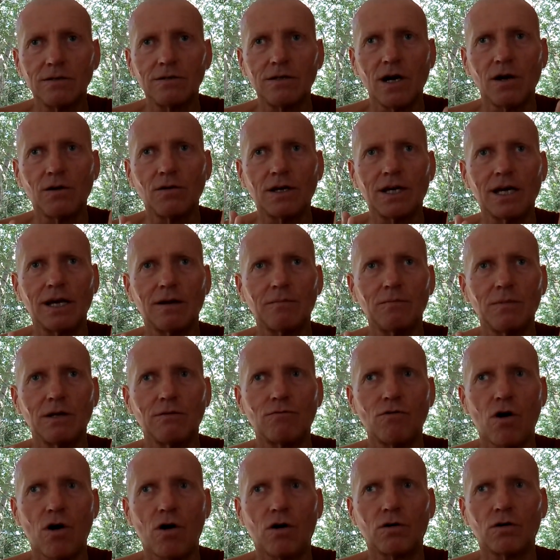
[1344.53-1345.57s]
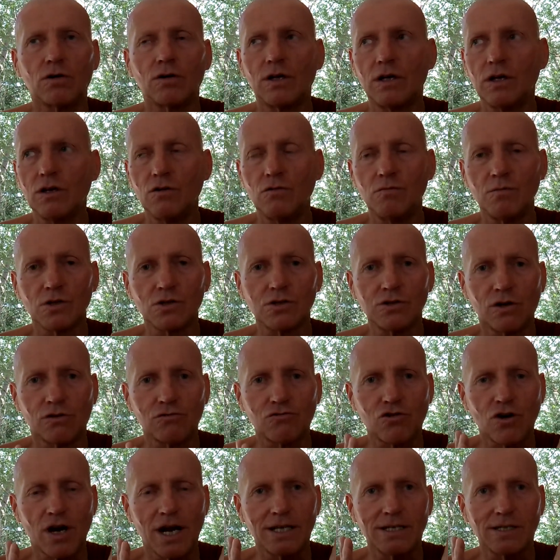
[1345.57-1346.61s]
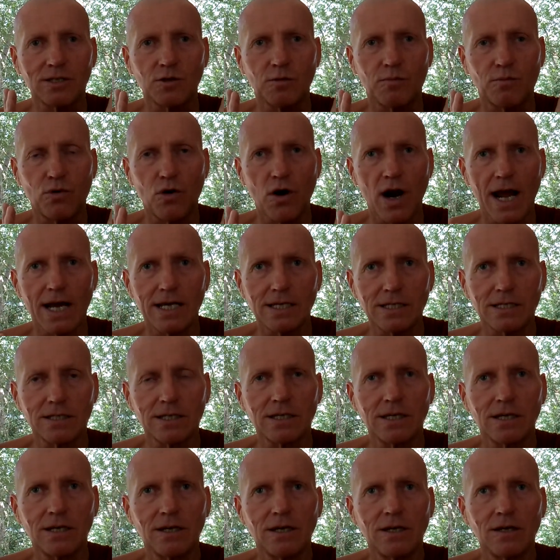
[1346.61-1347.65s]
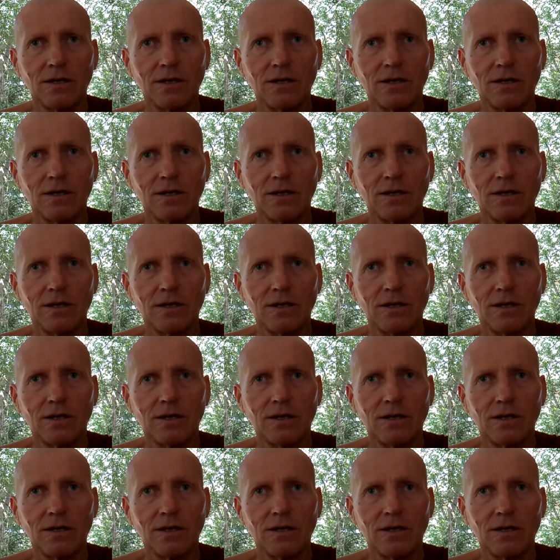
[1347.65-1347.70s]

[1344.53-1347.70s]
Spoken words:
Don't get me wrong. You must not try and suppress